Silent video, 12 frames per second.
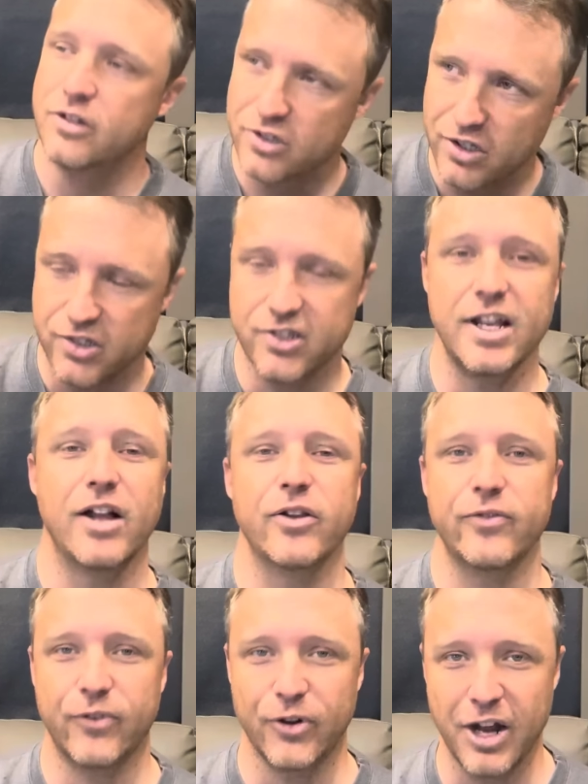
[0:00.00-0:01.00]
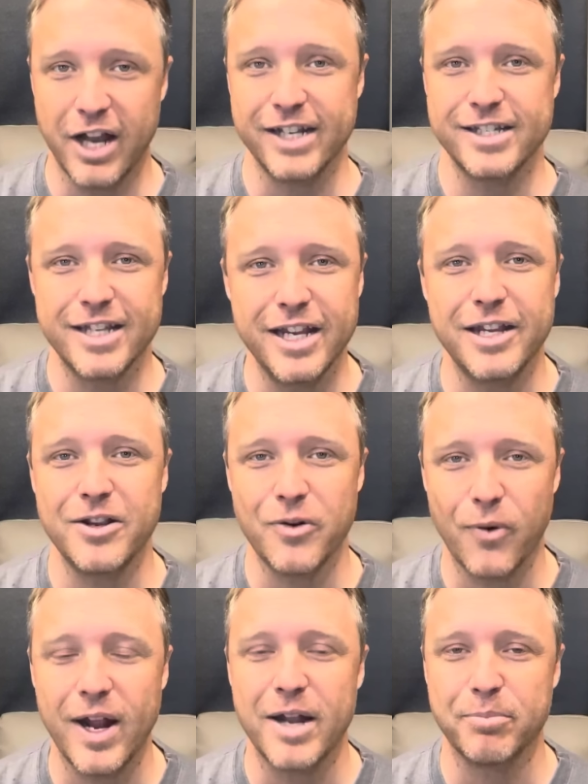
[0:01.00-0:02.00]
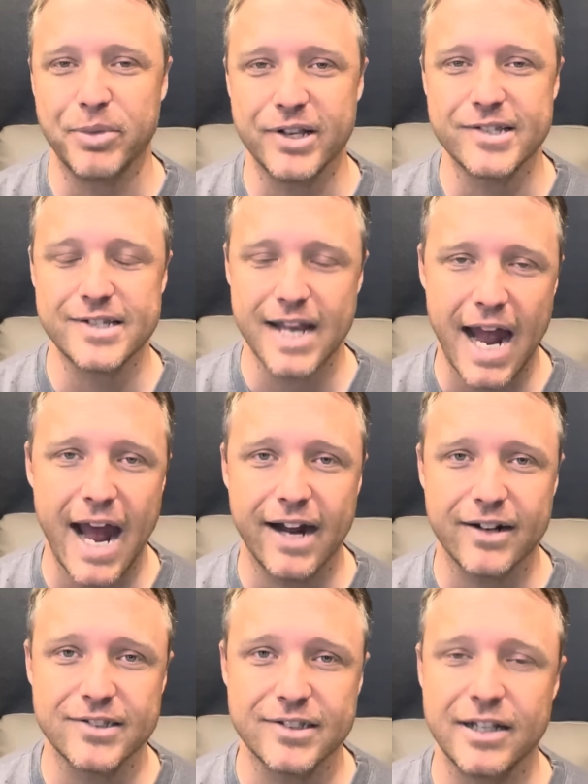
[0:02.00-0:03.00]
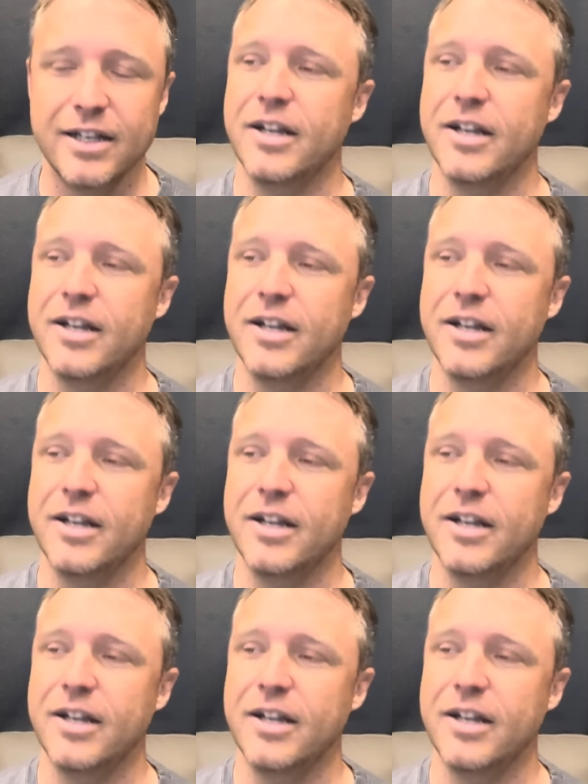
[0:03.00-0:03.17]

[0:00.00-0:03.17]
to sell it for 19 grand plus tax.